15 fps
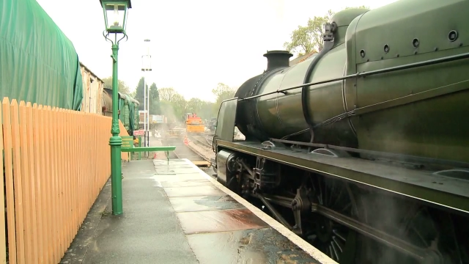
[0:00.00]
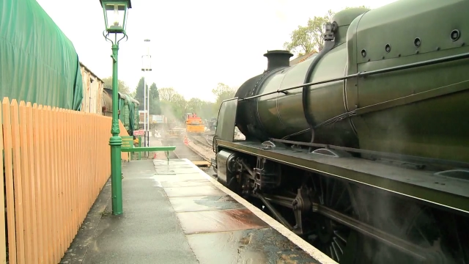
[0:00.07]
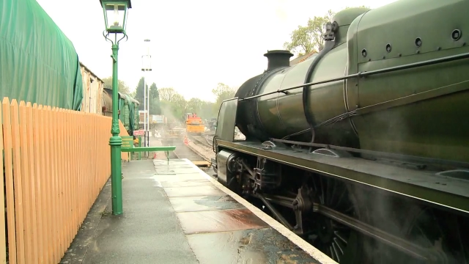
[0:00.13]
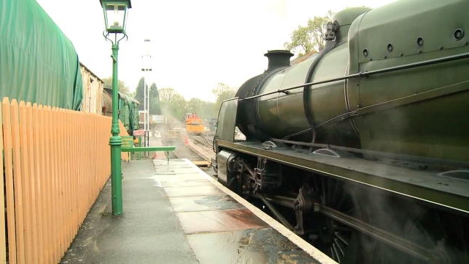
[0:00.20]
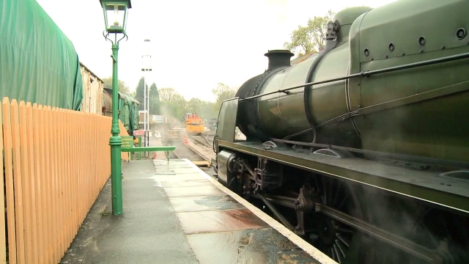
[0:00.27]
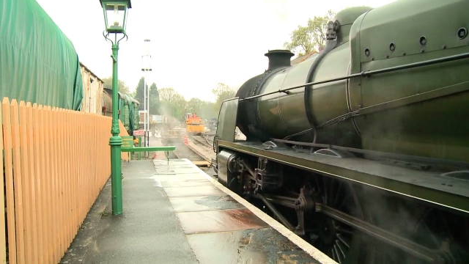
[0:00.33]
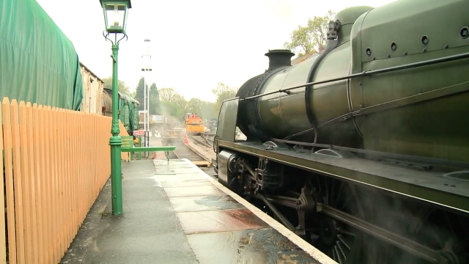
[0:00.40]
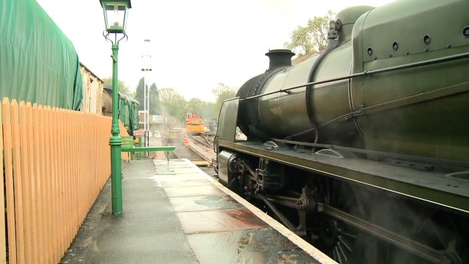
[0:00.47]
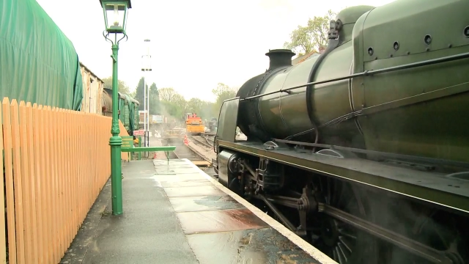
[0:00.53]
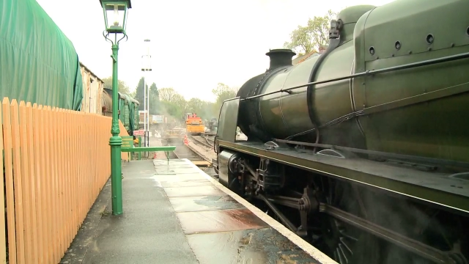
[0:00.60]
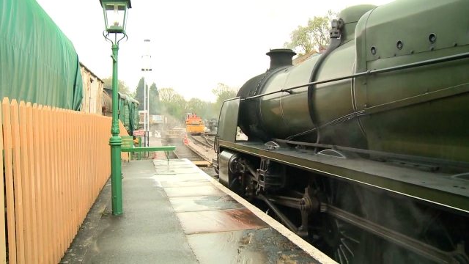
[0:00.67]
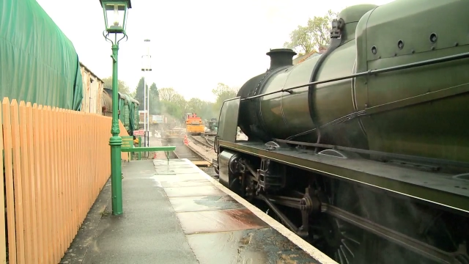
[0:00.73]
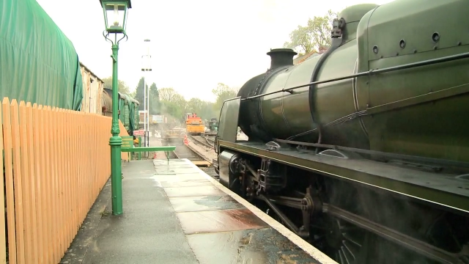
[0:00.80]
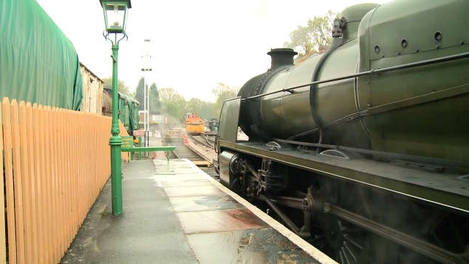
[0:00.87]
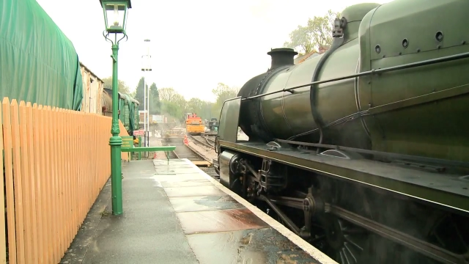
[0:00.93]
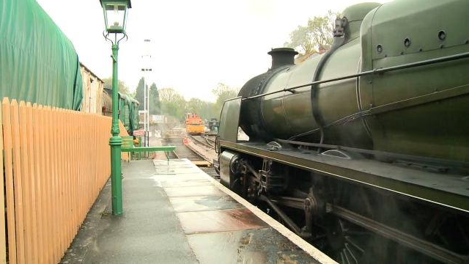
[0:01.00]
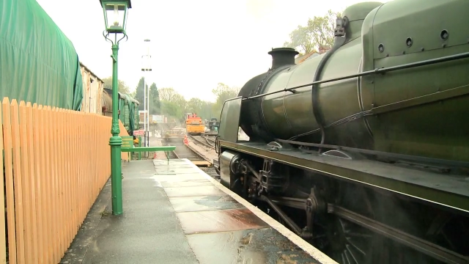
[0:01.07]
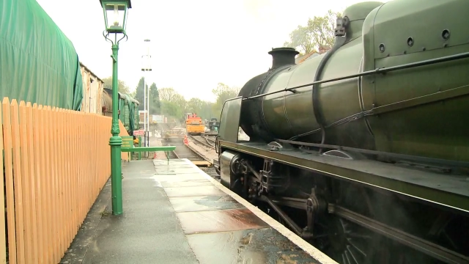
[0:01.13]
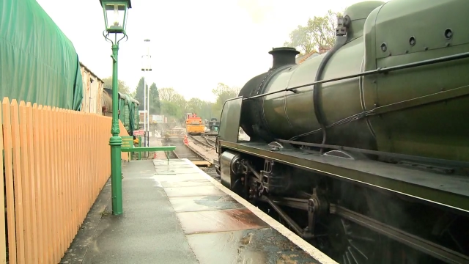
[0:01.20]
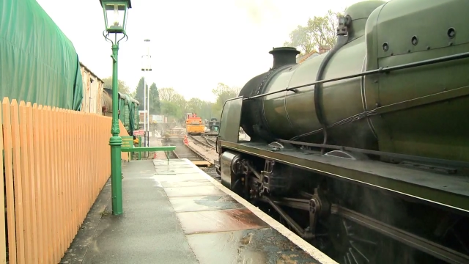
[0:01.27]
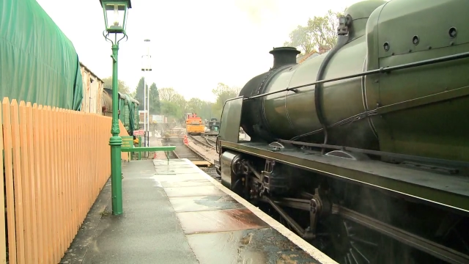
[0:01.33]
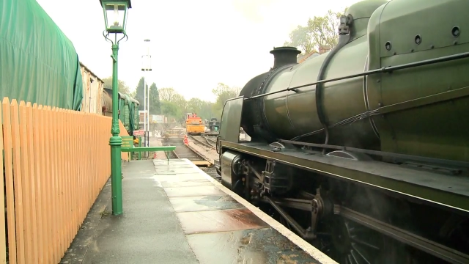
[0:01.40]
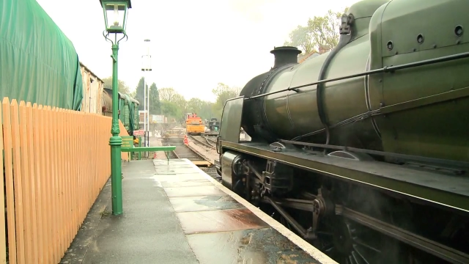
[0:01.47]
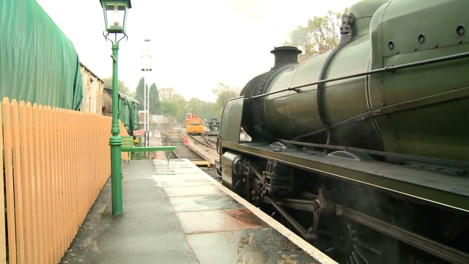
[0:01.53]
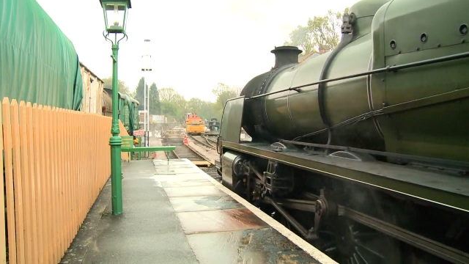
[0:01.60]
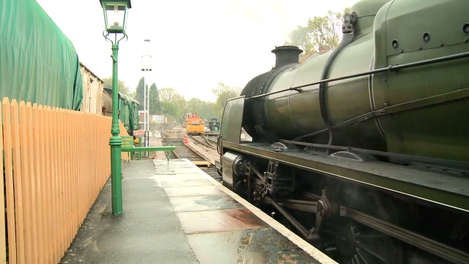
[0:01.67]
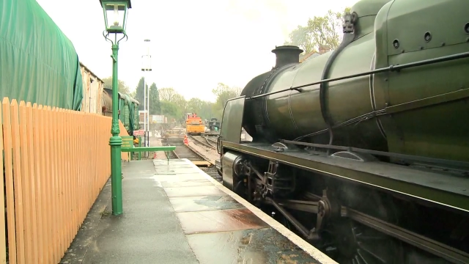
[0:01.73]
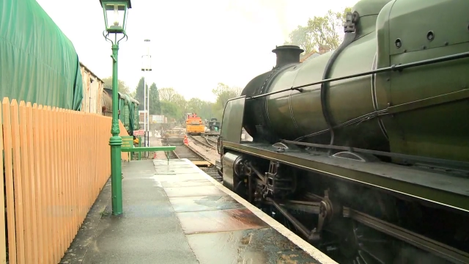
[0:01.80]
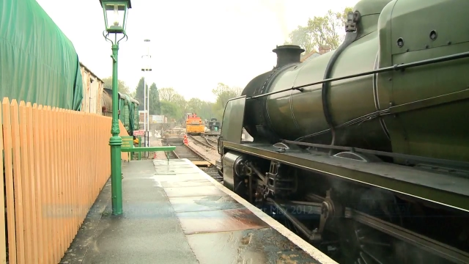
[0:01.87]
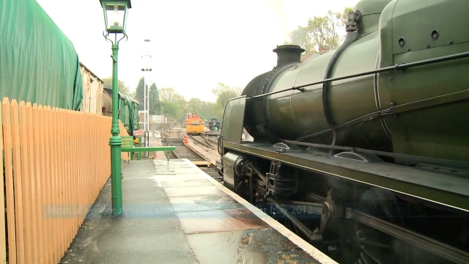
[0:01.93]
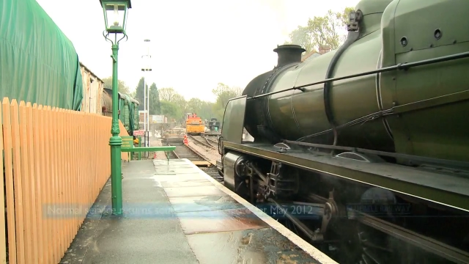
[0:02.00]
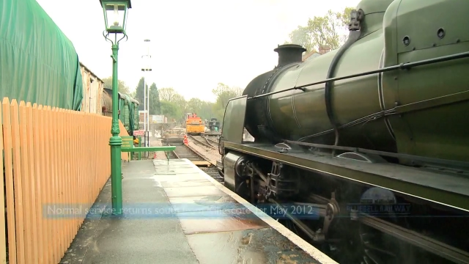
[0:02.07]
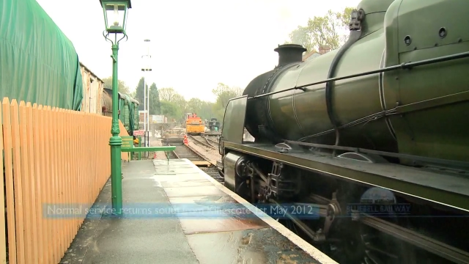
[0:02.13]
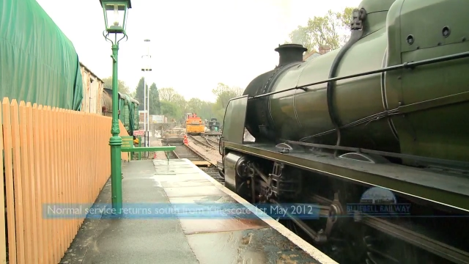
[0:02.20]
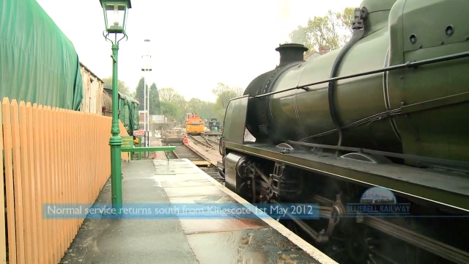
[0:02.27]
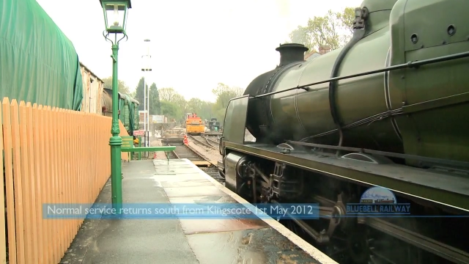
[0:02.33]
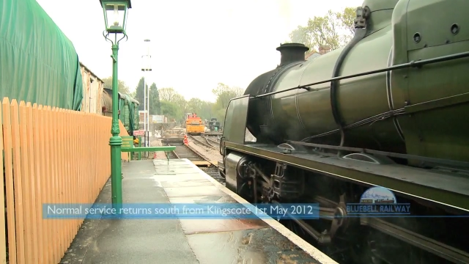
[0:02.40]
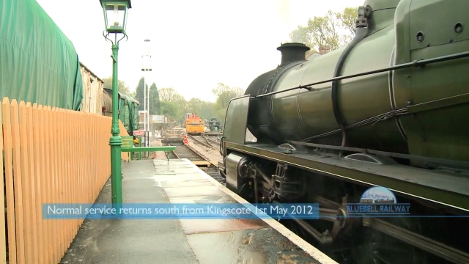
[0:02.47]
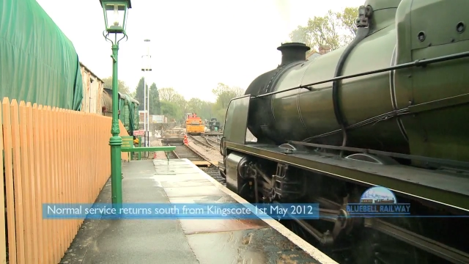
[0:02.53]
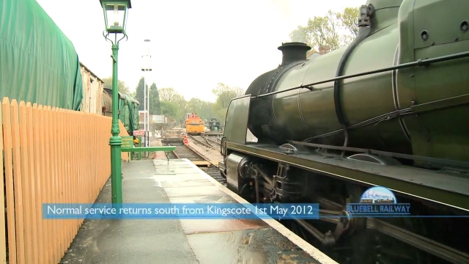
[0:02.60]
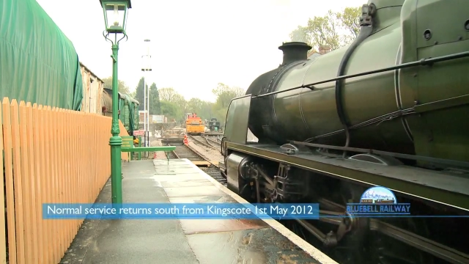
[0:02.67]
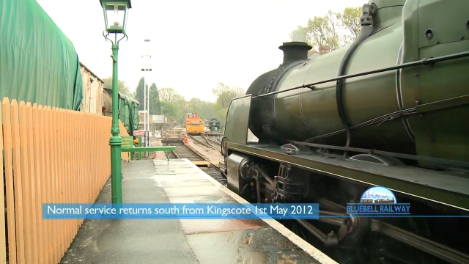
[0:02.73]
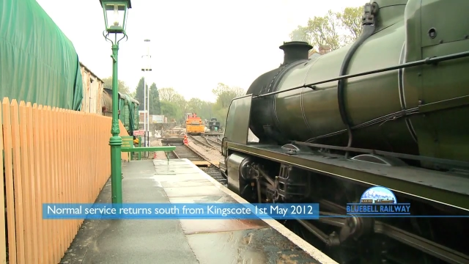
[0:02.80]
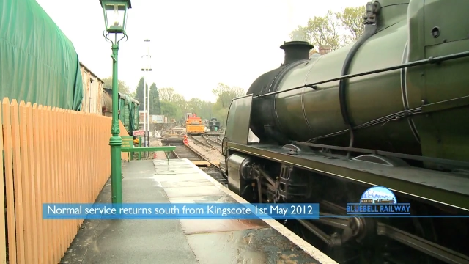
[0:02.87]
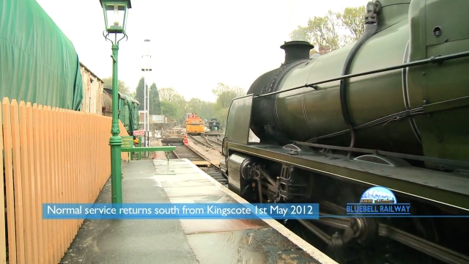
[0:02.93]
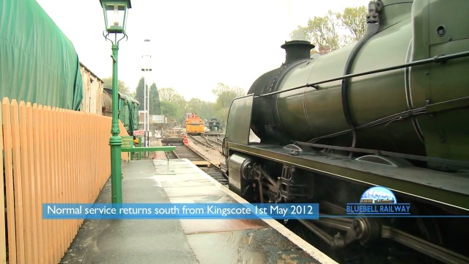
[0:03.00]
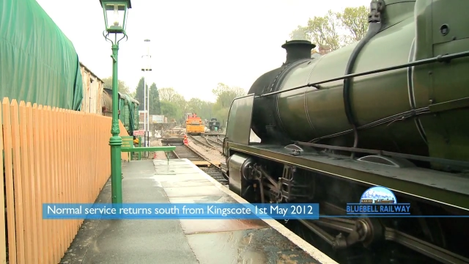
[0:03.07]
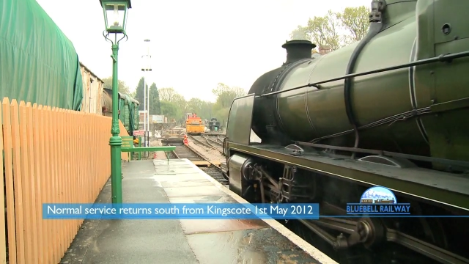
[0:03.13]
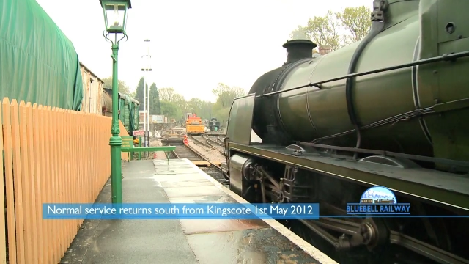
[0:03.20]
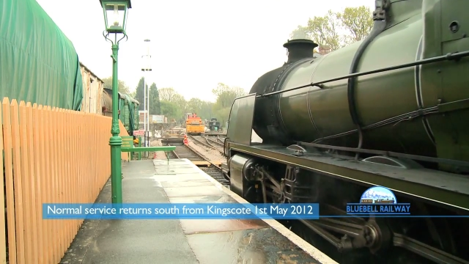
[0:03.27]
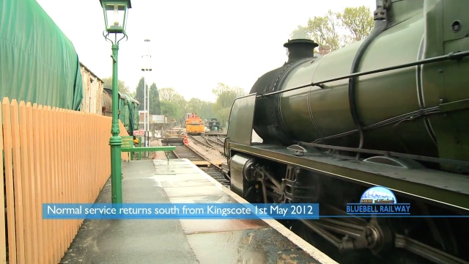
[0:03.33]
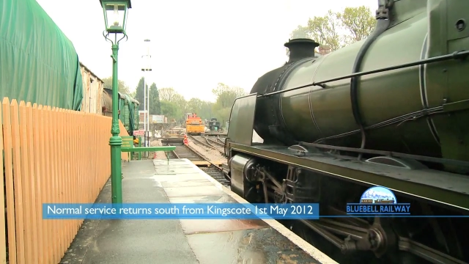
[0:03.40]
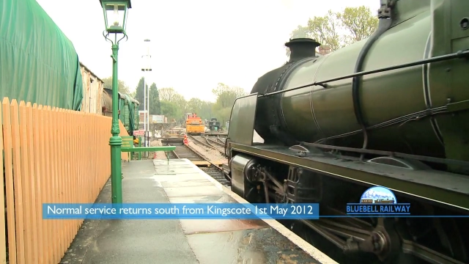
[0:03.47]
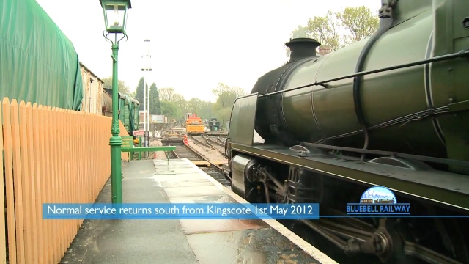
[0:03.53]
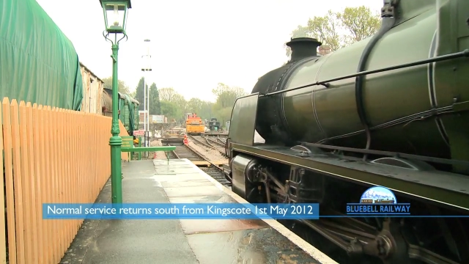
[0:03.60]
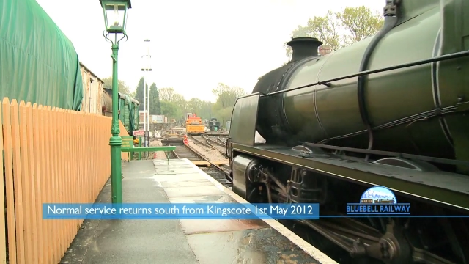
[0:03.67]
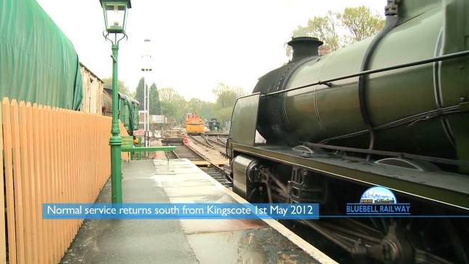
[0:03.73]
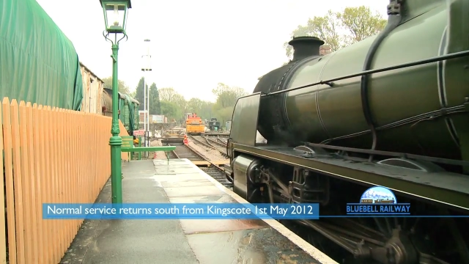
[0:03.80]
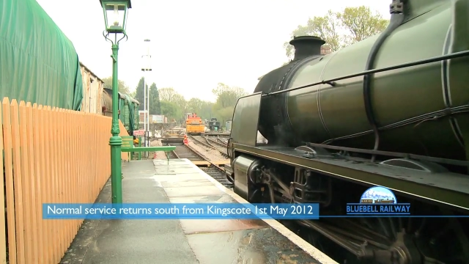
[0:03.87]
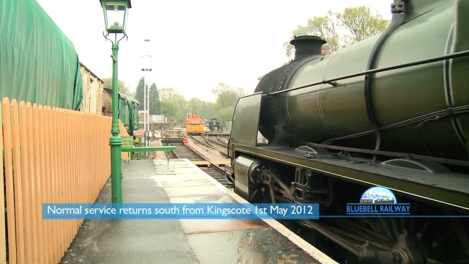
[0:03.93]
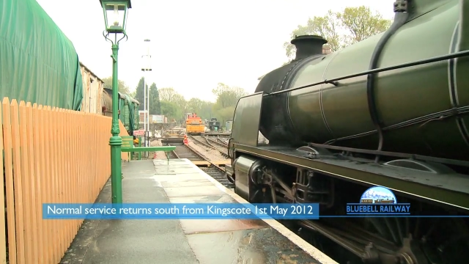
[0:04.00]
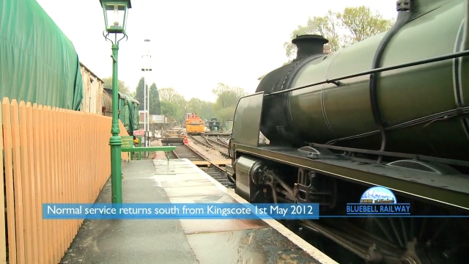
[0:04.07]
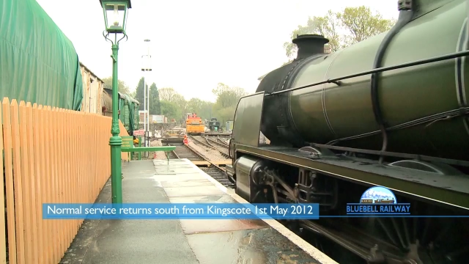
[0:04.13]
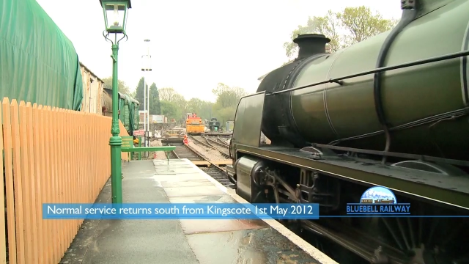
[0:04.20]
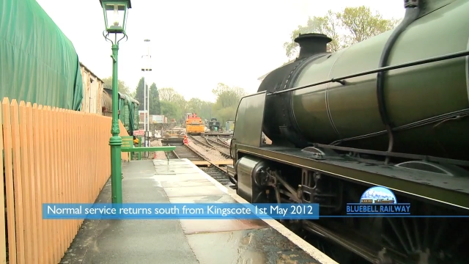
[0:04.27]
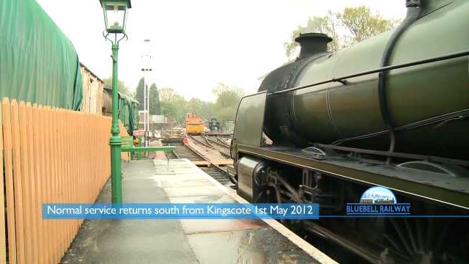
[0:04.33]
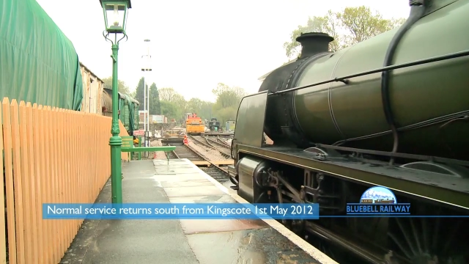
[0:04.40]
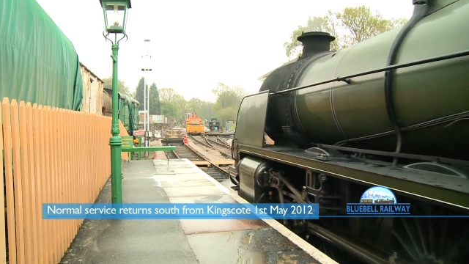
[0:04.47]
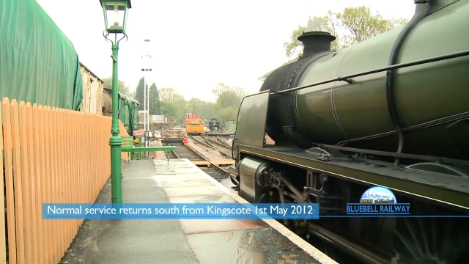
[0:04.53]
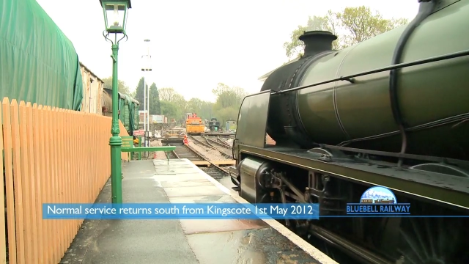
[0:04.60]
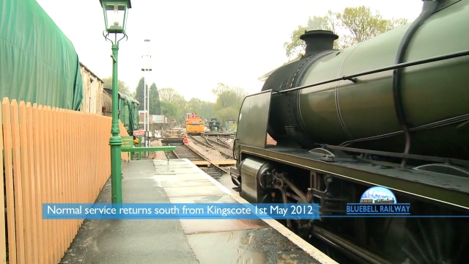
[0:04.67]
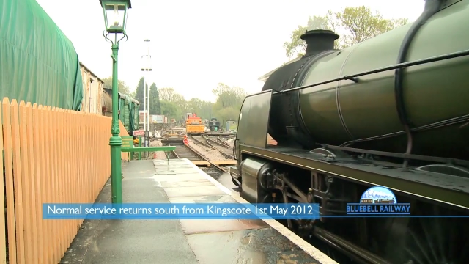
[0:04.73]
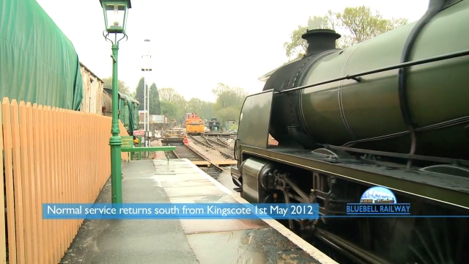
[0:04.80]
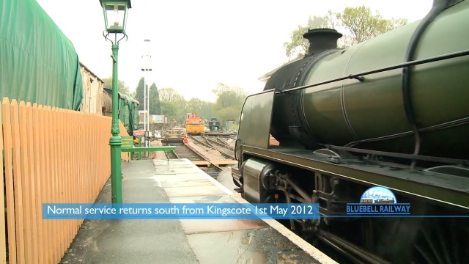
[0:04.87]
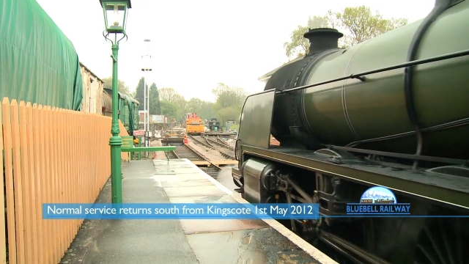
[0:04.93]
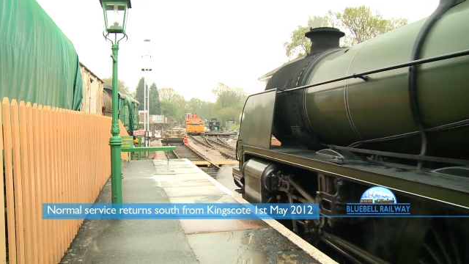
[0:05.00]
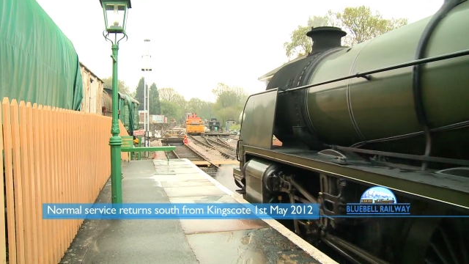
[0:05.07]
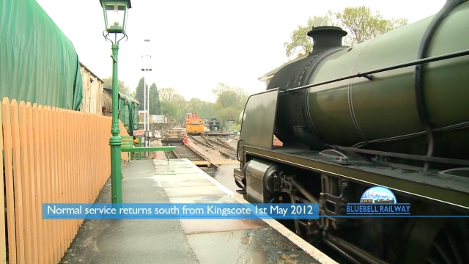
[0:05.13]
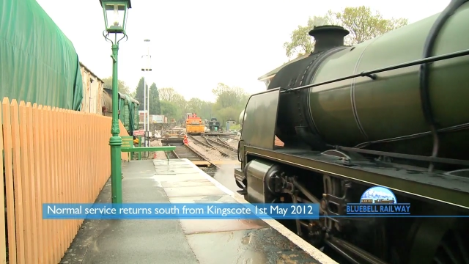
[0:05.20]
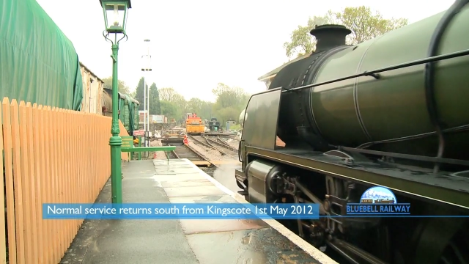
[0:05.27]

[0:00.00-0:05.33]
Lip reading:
(no speaker visible)